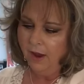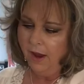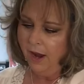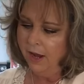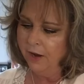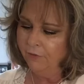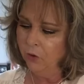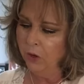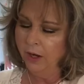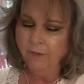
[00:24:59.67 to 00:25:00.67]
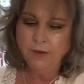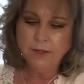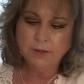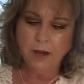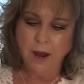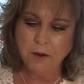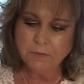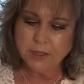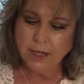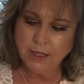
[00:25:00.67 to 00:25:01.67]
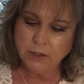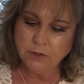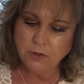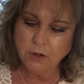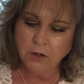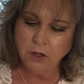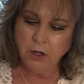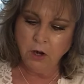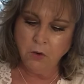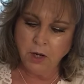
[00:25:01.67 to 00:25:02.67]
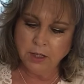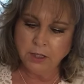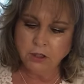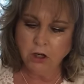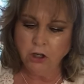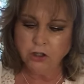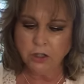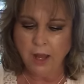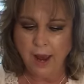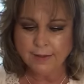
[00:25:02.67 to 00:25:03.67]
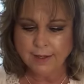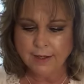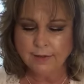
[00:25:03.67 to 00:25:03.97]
And And if you even teach, you know, in the church classes,